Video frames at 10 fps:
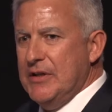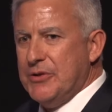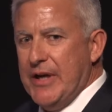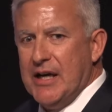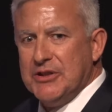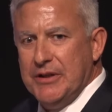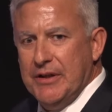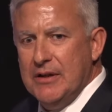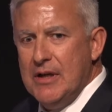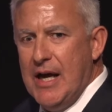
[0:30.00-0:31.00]

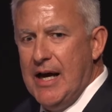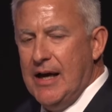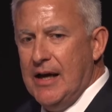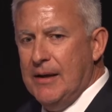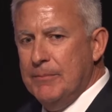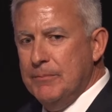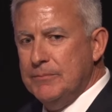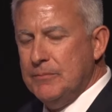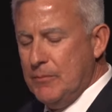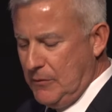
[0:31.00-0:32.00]
introduction,
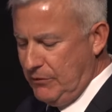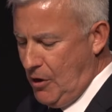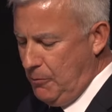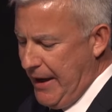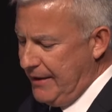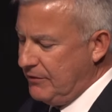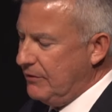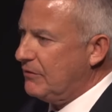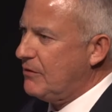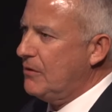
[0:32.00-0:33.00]
Soul Patts
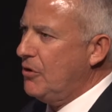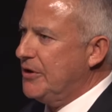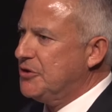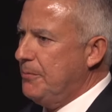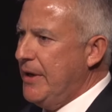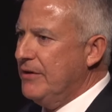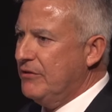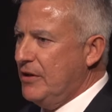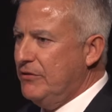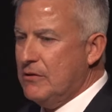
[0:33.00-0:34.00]
has got a tremendous
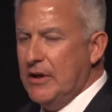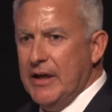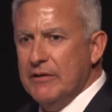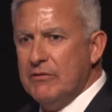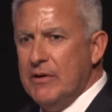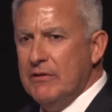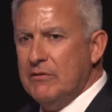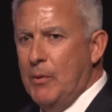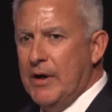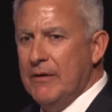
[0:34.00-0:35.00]
history.
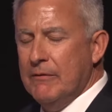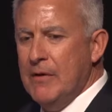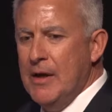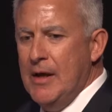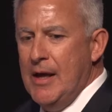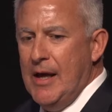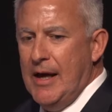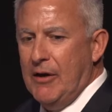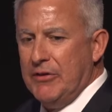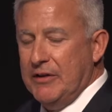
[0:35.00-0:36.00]
It's one of,
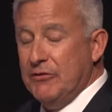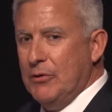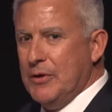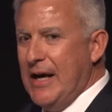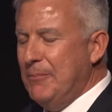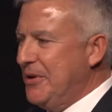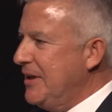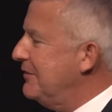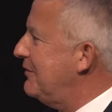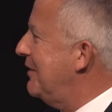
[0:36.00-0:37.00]
I think, two
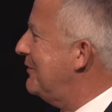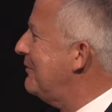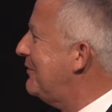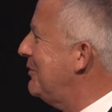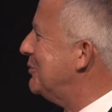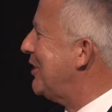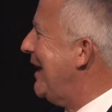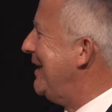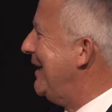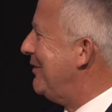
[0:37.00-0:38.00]
companies that are still
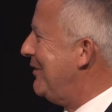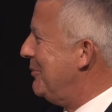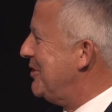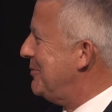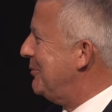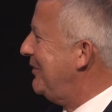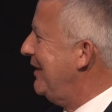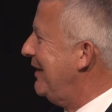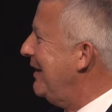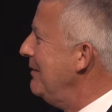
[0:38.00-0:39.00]
trading under the original
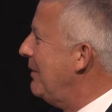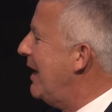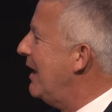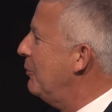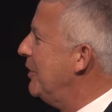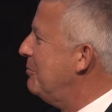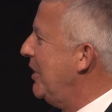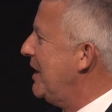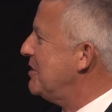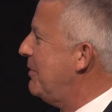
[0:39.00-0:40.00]
ticker, with
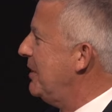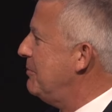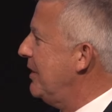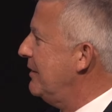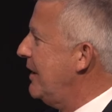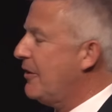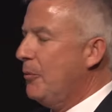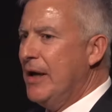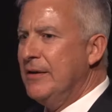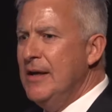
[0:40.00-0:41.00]
BHP being the other
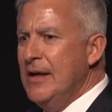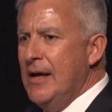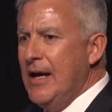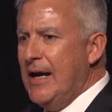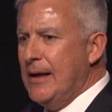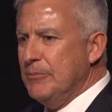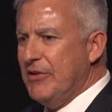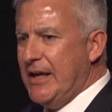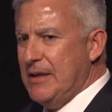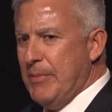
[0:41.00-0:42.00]
one,
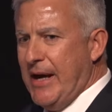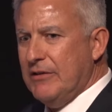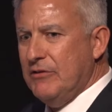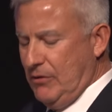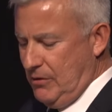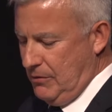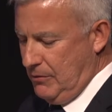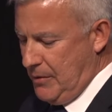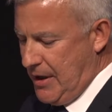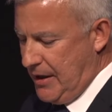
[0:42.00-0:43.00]
dating back
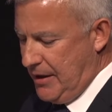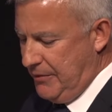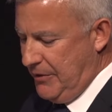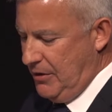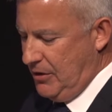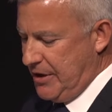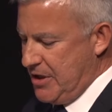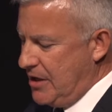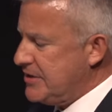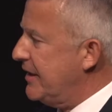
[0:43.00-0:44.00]
to the early
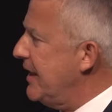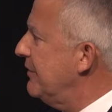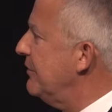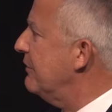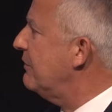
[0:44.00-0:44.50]
1900s.